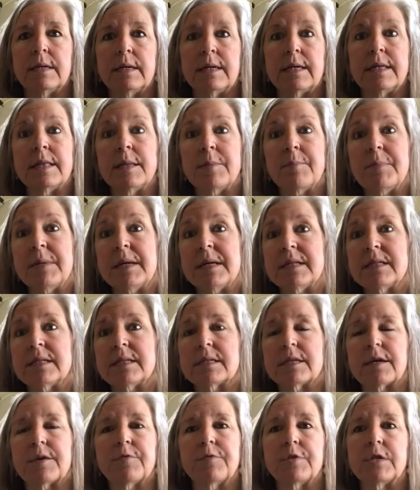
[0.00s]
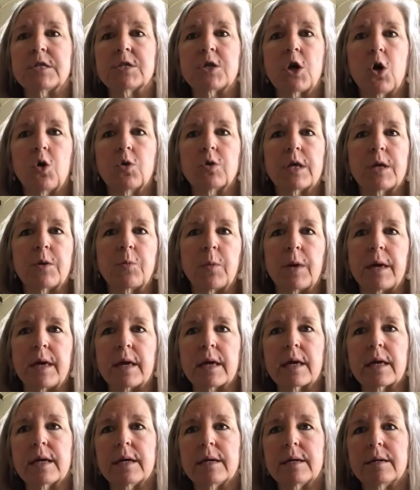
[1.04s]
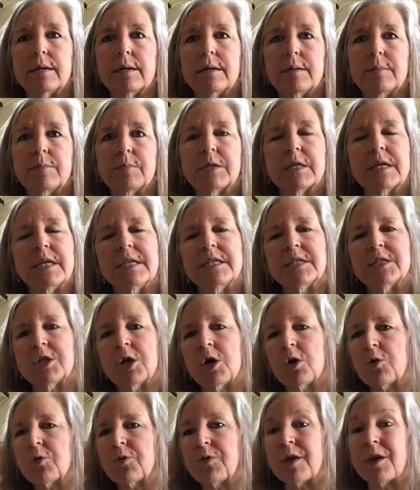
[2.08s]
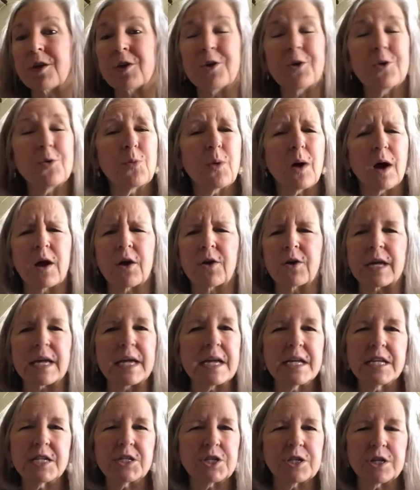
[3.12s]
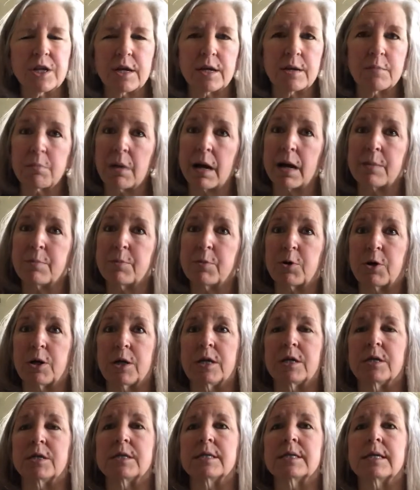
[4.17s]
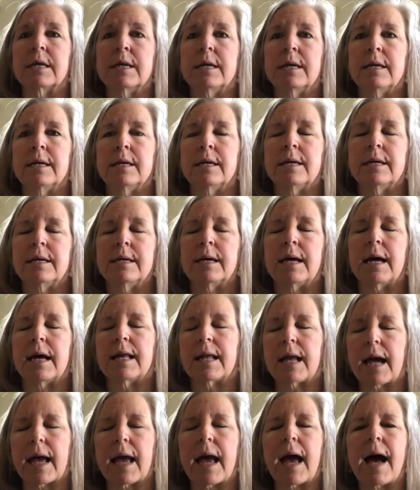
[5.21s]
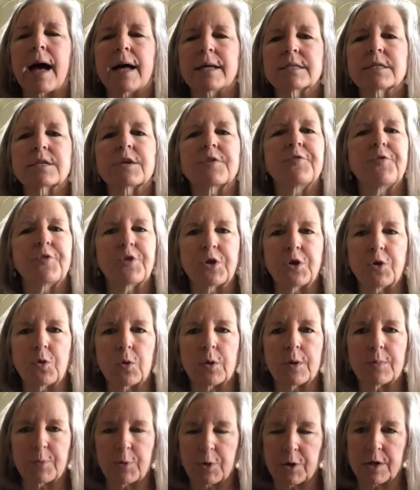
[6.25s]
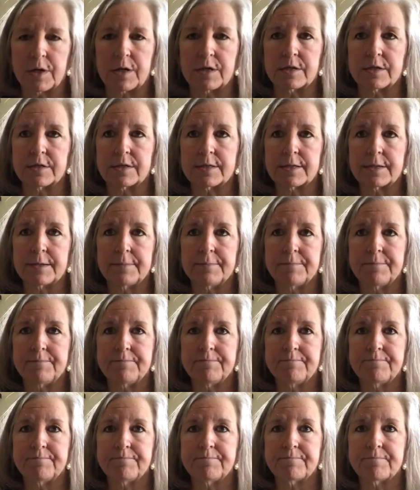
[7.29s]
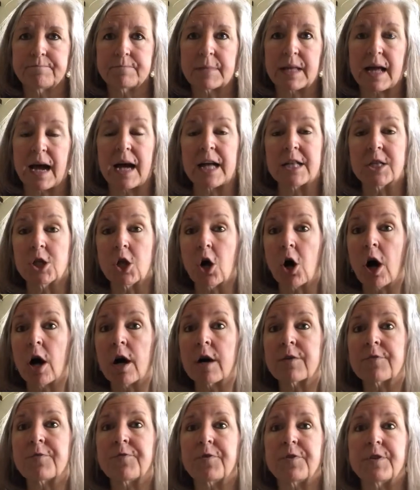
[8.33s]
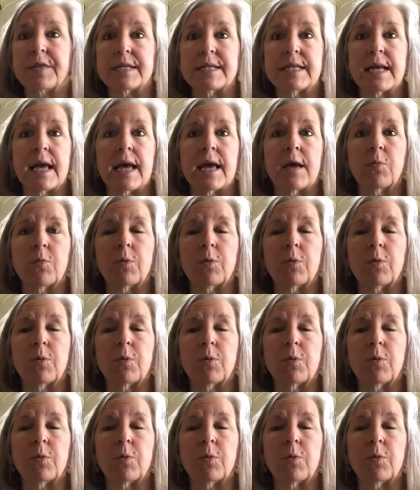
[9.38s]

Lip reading: In the midst of this Holy Week, please know that you are each in my prayers, and I ask for your prayers. I long for the day